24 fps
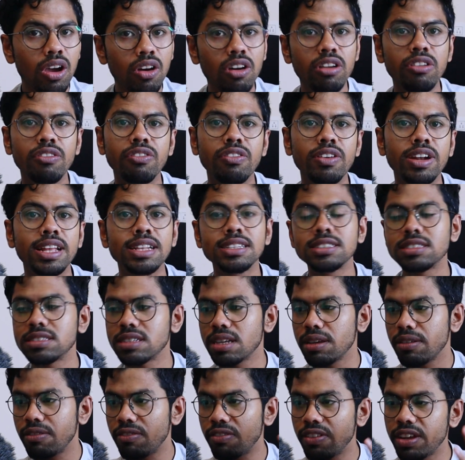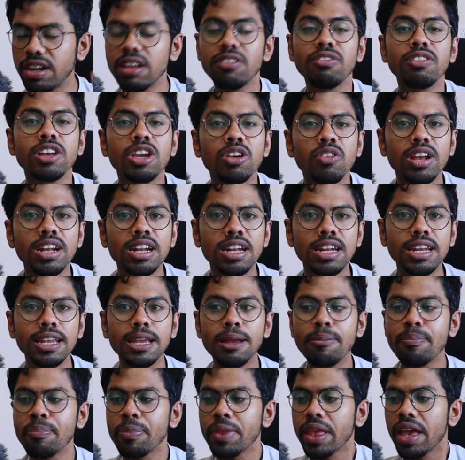conference very
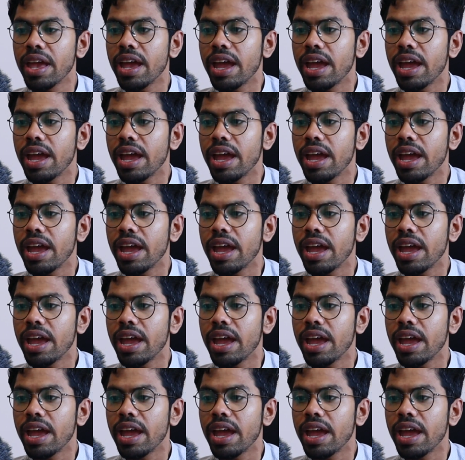frequently.